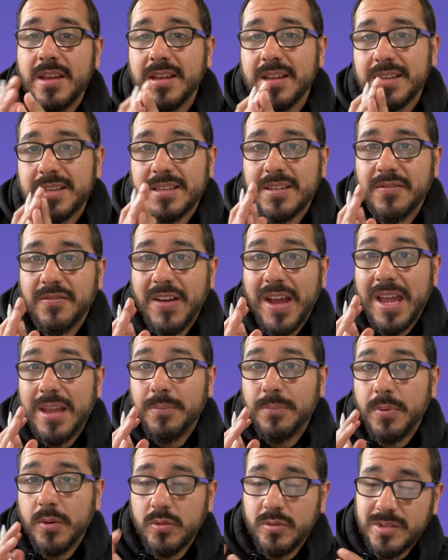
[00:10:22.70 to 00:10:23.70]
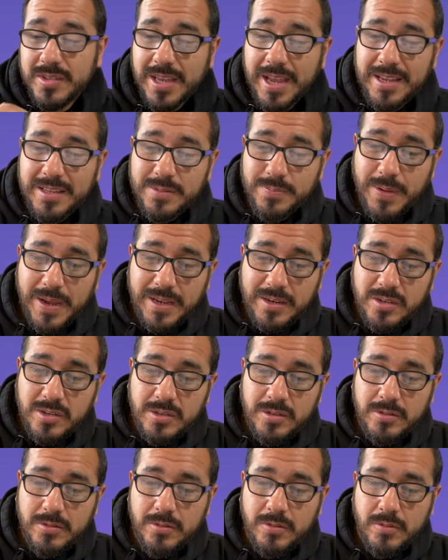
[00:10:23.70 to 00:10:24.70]
Divide both sides by
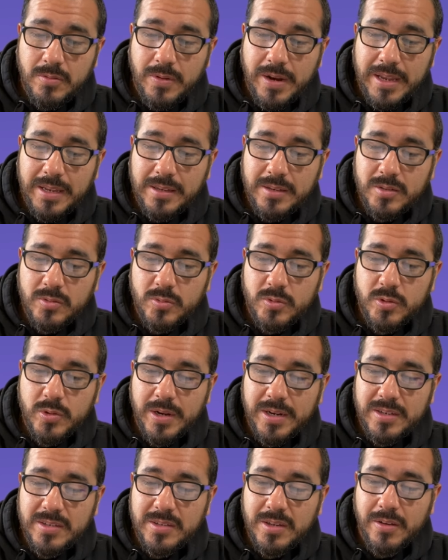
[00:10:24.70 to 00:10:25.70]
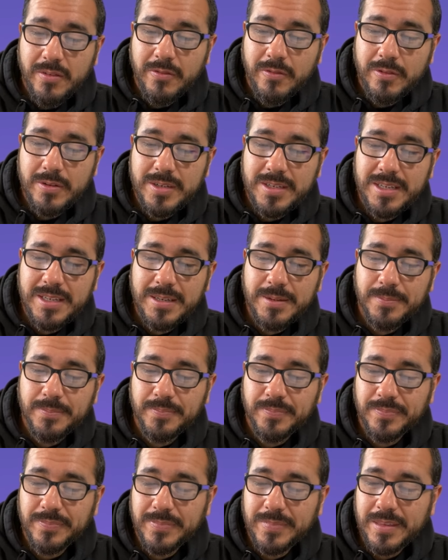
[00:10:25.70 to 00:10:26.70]
two, right? Because we're trying to solve for D
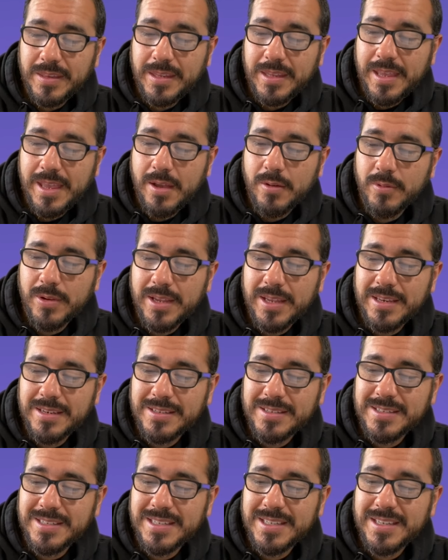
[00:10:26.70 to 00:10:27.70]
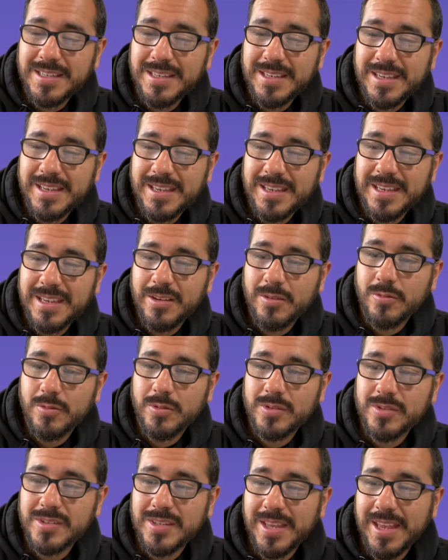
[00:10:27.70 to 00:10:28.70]
and we get D
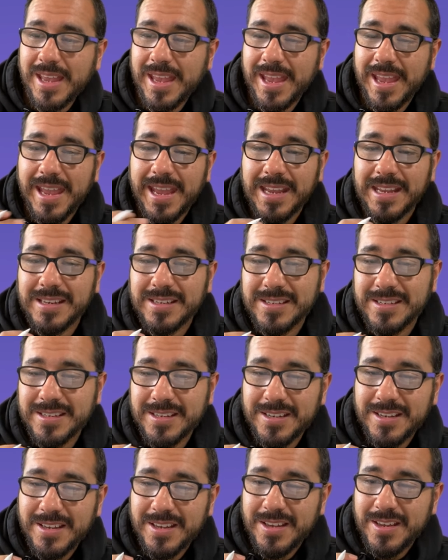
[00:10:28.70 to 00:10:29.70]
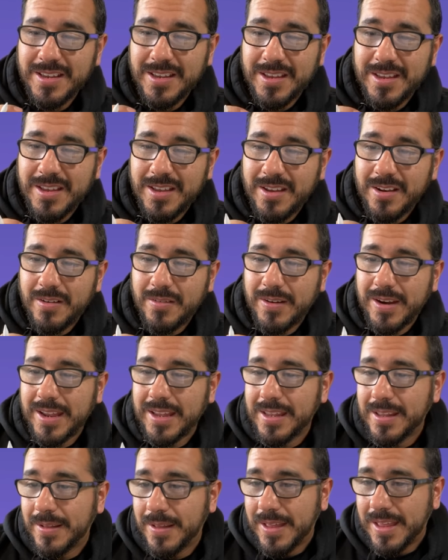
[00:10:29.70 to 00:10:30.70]
equals eight,
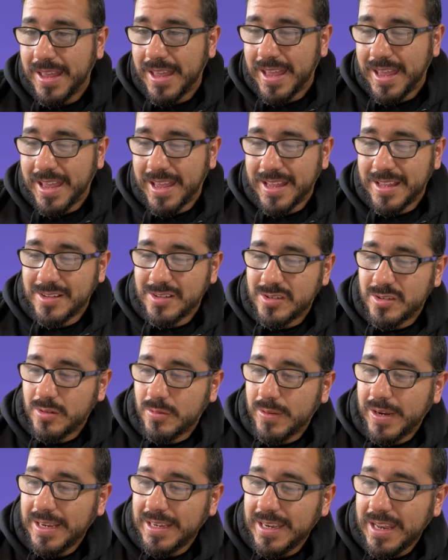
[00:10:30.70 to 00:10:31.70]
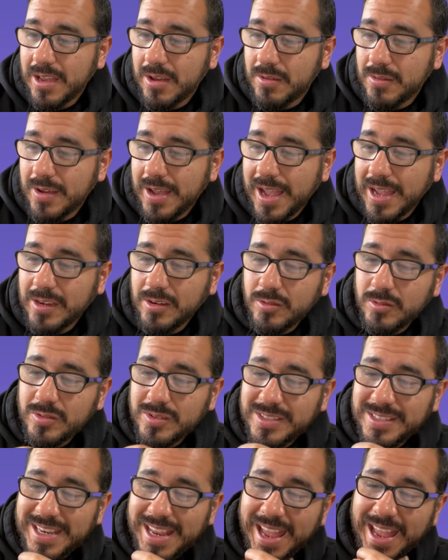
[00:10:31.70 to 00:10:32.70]
right? And so right now, I know
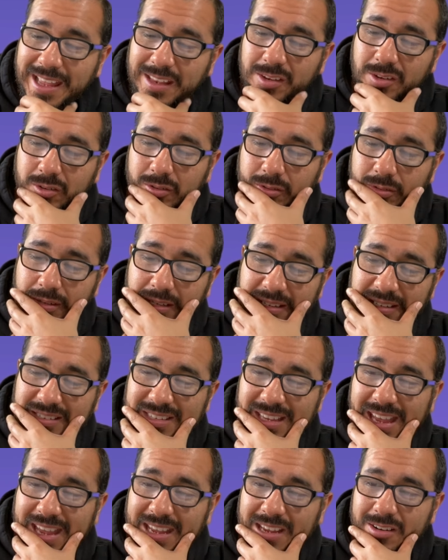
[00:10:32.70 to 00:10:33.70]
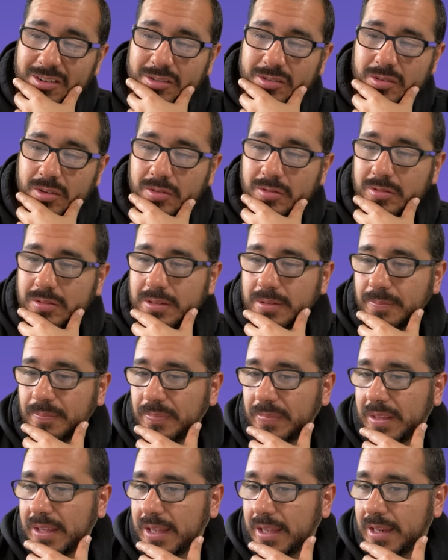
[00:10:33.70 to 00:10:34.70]
Daniel is eight years old,
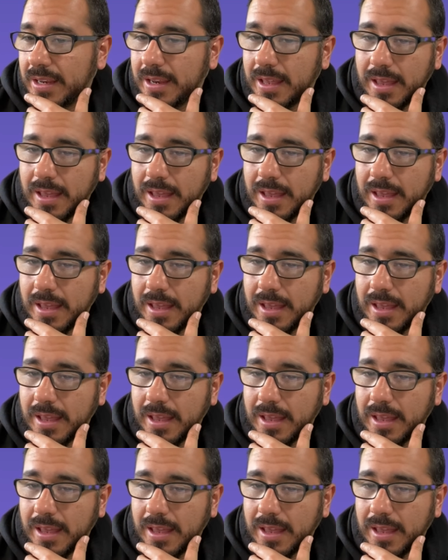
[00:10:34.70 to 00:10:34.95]
and